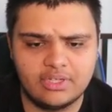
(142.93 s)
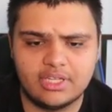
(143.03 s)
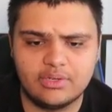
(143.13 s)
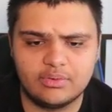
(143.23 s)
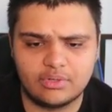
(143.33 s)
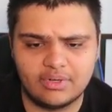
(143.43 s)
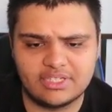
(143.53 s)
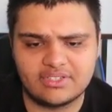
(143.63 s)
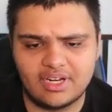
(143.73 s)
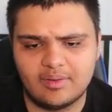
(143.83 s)
he
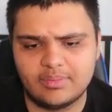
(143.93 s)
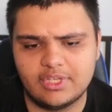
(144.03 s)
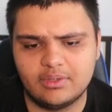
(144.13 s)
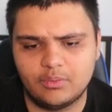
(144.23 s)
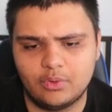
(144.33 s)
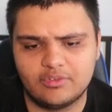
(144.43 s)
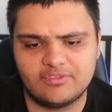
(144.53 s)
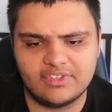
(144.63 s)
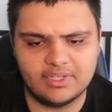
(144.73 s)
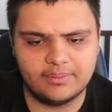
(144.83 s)
regrets not being more
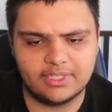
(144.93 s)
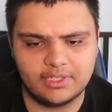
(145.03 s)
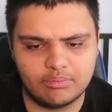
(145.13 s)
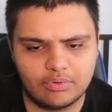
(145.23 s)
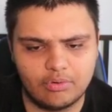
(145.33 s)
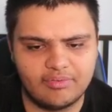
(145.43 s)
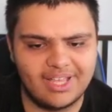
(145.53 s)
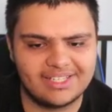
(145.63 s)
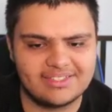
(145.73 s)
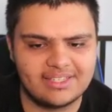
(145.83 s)
vehemently
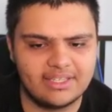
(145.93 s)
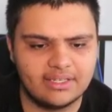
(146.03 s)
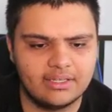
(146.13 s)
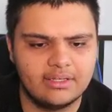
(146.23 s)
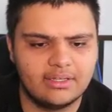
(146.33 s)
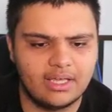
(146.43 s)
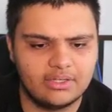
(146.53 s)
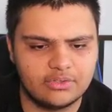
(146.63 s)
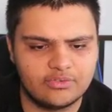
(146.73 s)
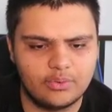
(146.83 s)
pro-vaccine
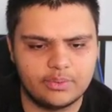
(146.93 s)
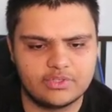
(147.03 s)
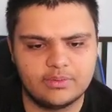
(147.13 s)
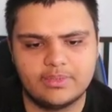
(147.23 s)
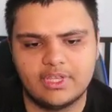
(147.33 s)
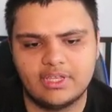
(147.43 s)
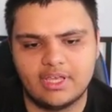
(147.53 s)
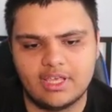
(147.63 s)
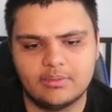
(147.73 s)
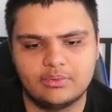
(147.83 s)
and looks forward to being
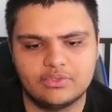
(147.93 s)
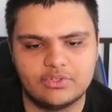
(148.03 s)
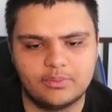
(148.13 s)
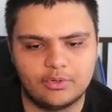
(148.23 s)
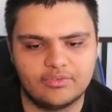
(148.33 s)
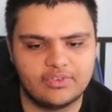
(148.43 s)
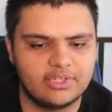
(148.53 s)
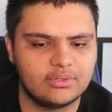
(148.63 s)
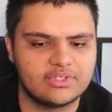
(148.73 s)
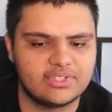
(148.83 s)
able to more
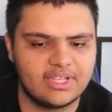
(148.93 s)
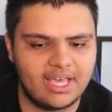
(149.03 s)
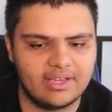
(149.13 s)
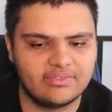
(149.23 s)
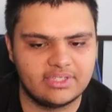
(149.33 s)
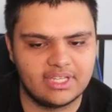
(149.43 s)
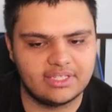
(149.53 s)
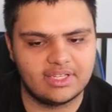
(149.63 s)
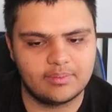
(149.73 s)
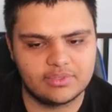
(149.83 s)
vigorously
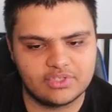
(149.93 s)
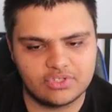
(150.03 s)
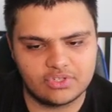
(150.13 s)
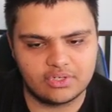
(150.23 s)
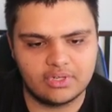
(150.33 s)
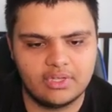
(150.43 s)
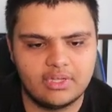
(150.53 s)
advocate that position